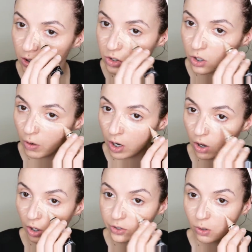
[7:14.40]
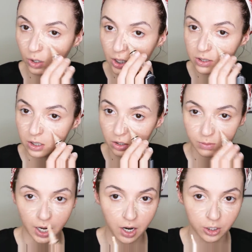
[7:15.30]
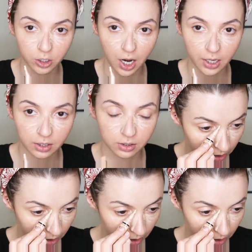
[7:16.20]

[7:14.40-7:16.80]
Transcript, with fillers: so it also conceals my under eye.